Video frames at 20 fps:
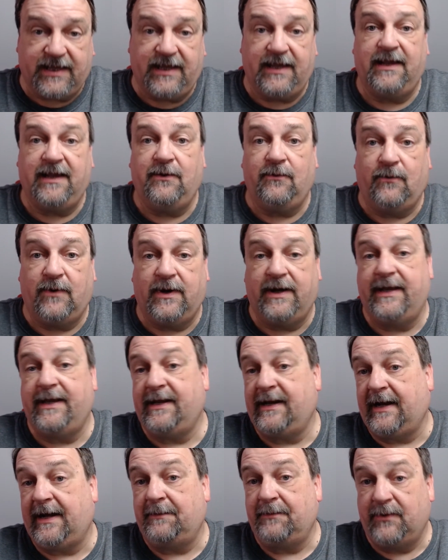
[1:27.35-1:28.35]
way
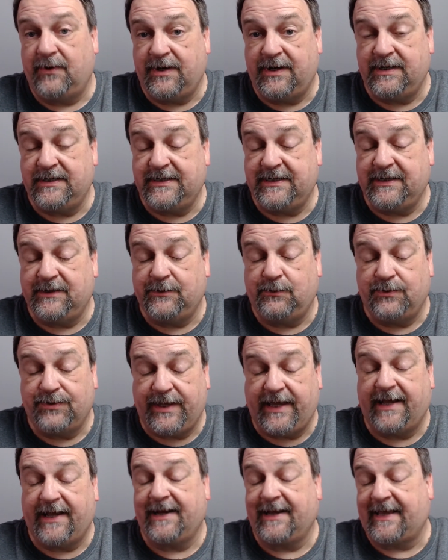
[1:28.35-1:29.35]
I'm going to deal
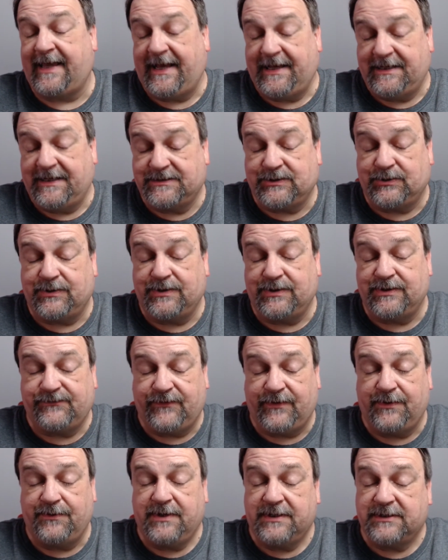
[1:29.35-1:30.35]
without a case on this
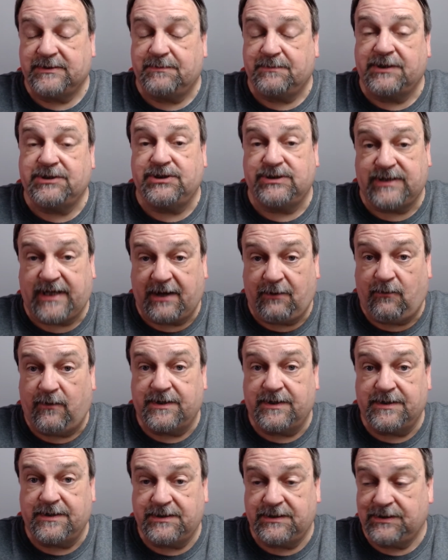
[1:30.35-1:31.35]
phone as much as I
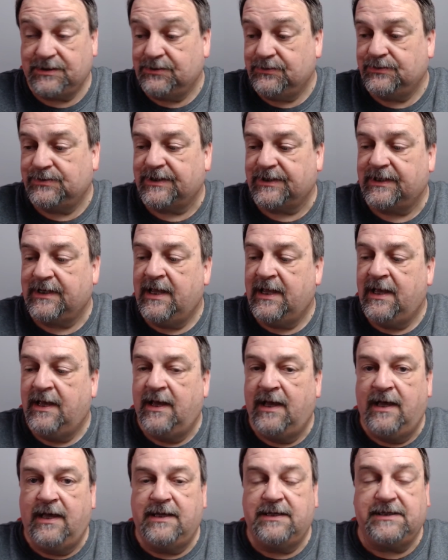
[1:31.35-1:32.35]
wanted to use it.
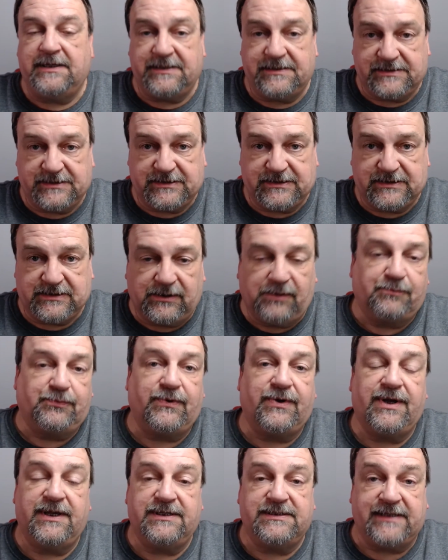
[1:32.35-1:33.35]
It's
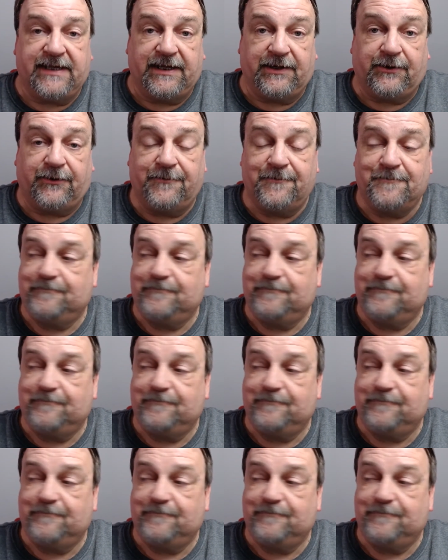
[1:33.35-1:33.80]
slippery as hell.